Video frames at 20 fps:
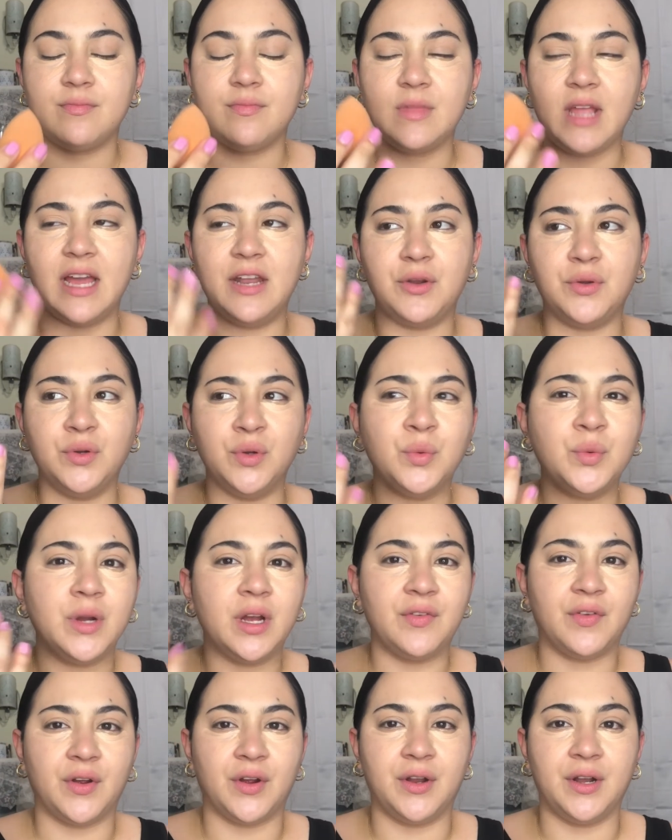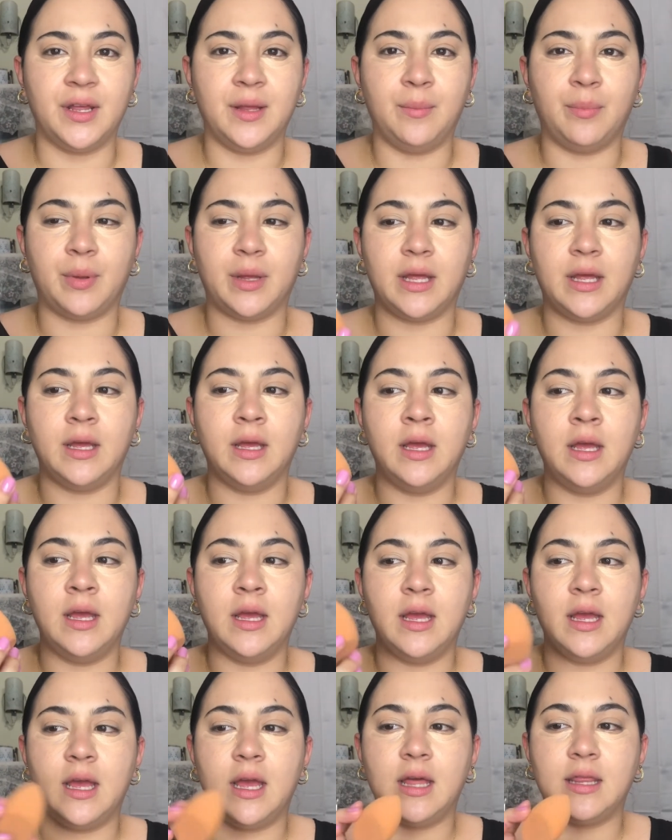I don't know where I've heard it, but
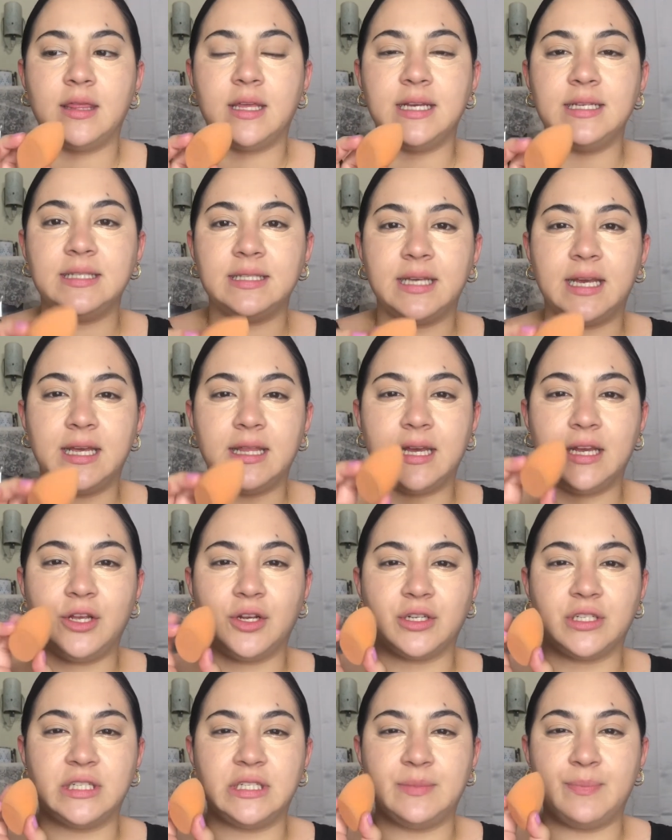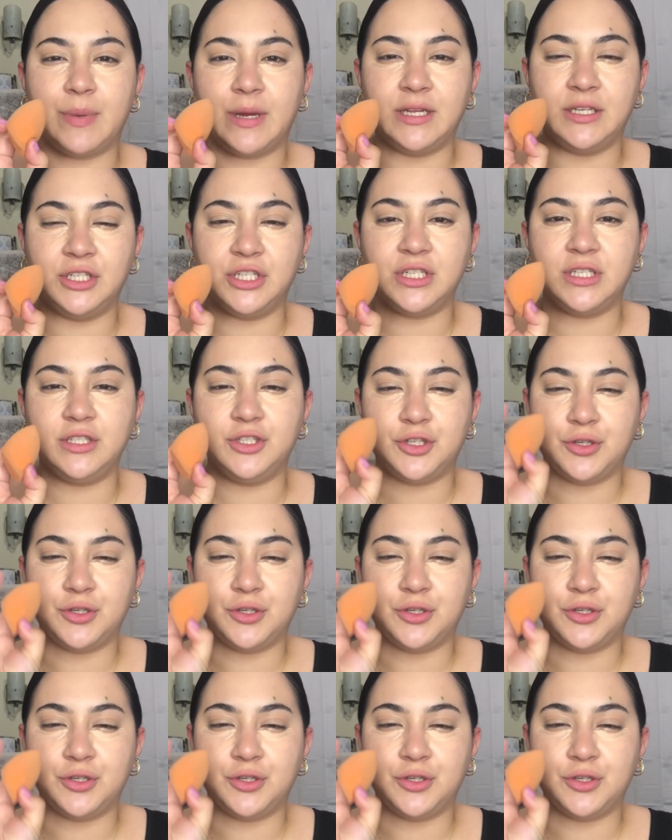they say that your sponges,